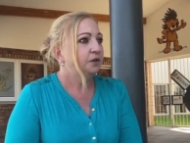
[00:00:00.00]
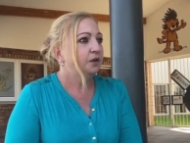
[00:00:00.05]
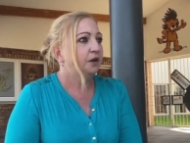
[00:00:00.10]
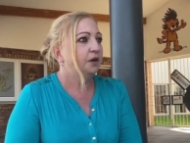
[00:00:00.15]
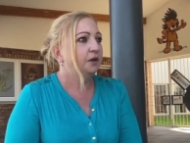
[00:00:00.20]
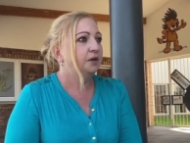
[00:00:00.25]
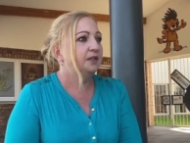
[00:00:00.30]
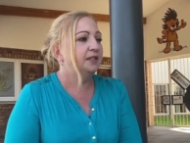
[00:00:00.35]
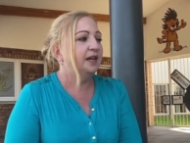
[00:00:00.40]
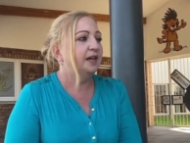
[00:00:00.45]

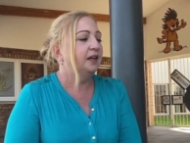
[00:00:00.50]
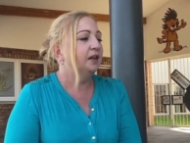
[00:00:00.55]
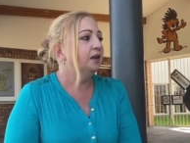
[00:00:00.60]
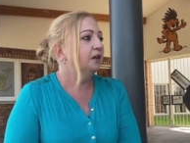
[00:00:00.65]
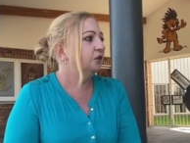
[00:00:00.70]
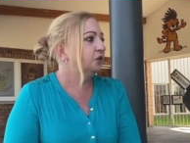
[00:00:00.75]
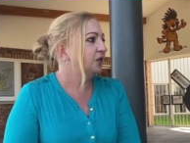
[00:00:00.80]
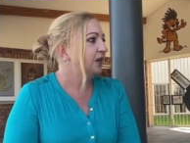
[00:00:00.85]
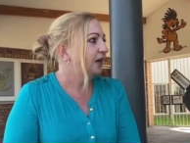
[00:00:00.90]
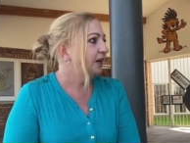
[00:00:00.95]
So,
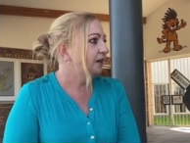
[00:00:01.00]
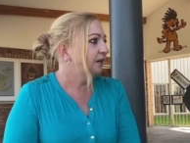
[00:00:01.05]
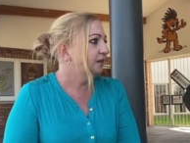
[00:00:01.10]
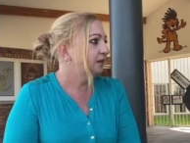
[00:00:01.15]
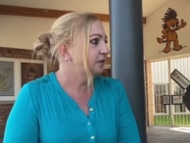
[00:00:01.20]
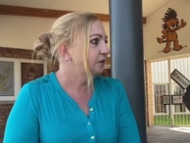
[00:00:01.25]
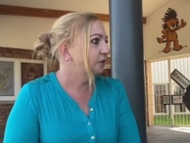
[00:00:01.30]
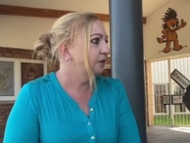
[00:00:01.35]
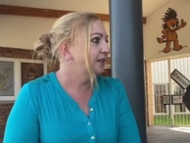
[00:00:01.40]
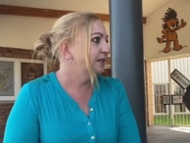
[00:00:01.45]
taking a
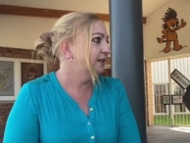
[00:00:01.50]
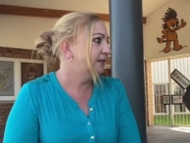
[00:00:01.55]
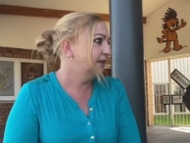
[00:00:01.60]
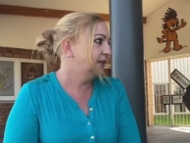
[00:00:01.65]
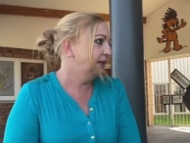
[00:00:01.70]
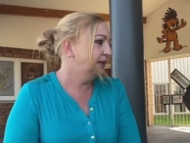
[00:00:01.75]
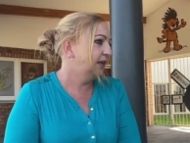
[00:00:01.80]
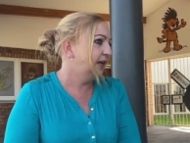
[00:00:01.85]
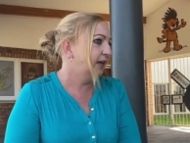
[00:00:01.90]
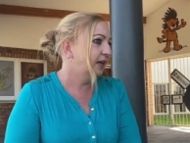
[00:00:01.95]
child
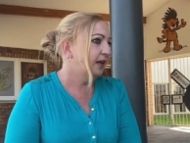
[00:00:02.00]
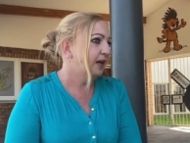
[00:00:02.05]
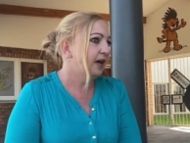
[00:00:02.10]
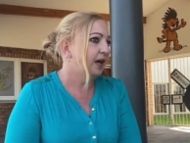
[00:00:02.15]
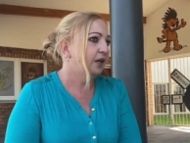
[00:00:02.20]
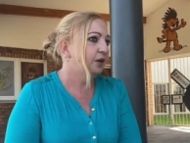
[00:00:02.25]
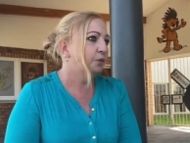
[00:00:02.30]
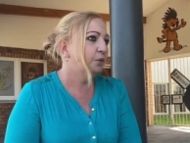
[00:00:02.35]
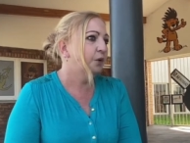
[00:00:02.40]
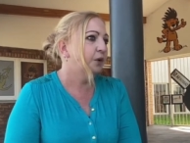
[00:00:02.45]
holistically
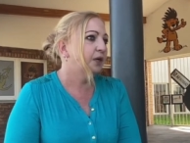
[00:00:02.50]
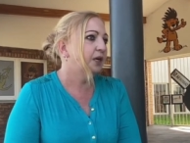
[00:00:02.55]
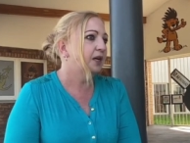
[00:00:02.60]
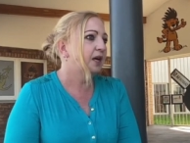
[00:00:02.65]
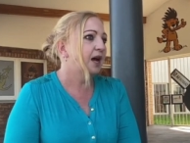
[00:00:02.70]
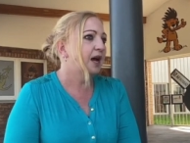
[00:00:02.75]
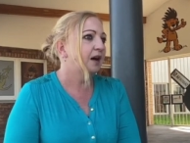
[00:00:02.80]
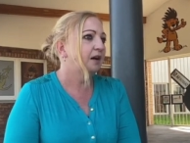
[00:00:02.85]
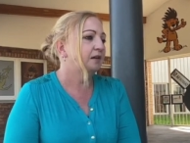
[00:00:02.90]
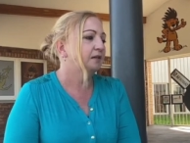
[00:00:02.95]
and
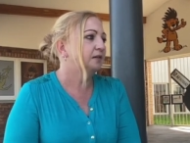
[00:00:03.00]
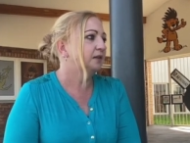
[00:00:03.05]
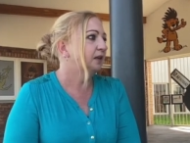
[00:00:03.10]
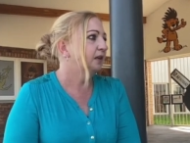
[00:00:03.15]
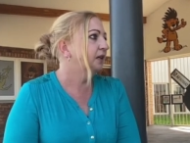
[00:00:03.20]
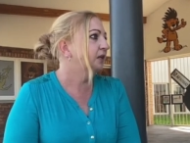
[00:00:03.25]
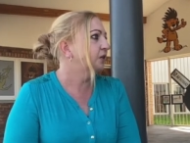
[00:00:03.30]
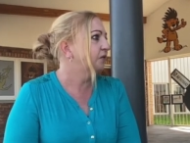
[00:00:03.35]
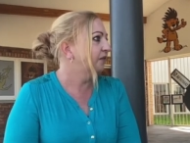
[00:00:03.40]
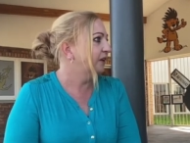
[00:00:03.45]
working out
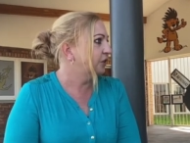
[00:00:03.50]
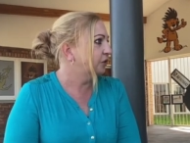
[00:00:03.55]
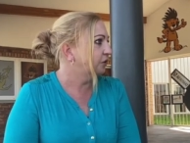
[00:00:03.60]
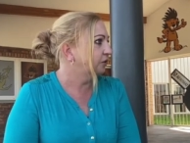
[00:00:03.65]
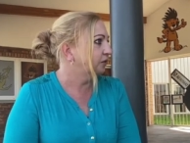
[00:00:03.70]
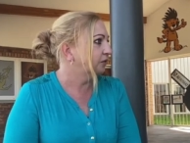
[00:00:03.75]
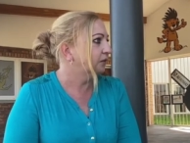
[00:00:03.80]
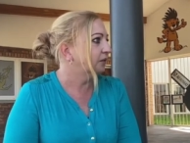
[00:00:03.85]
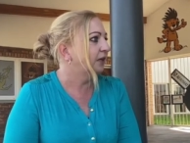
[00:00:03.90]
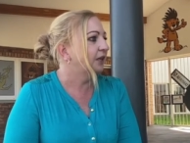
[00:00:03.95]
the
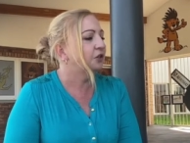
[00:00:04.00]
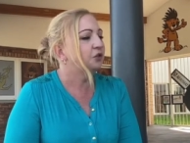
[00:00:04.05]
individual